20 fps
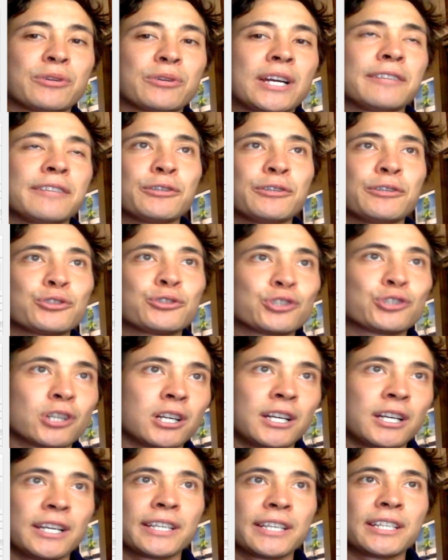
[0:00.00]
If you're
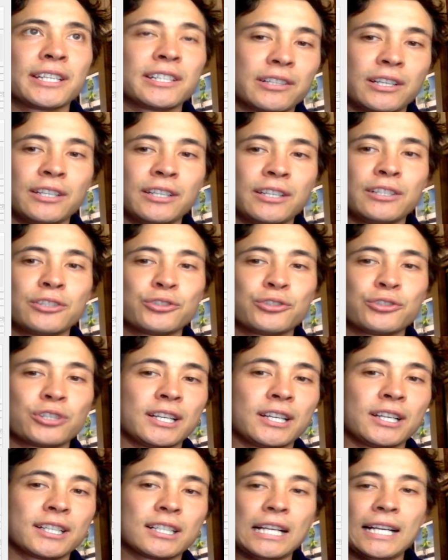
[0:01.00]
drawing in a
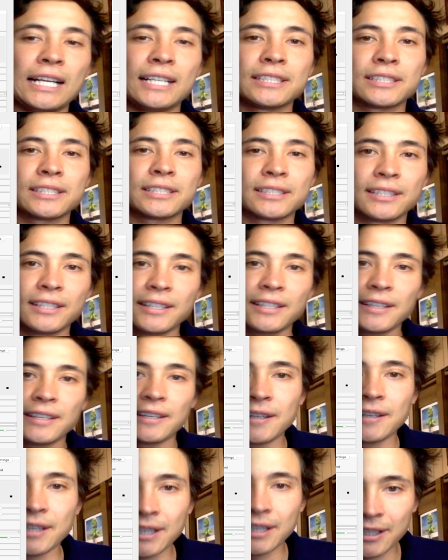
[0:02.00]
drawing class.
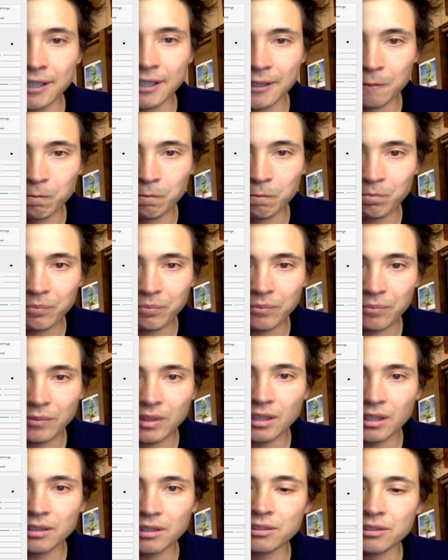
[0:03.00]

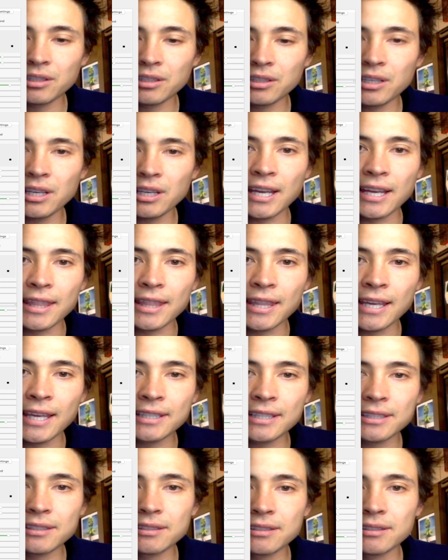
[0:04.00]
So yeah,
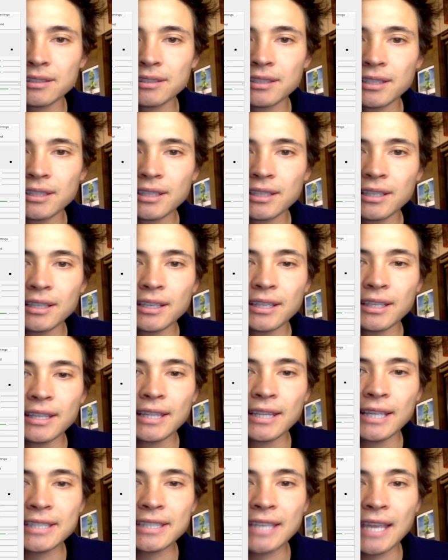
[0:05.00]
that's
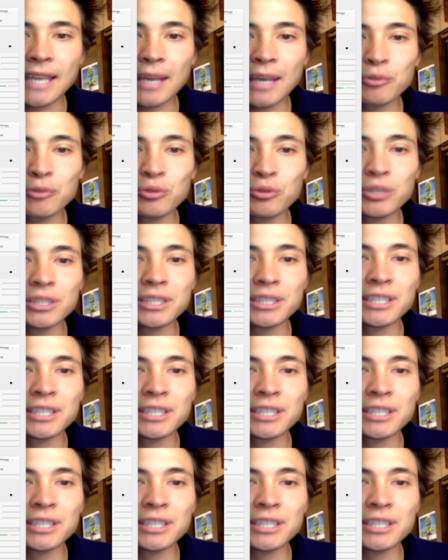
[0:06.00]
Camtwist in a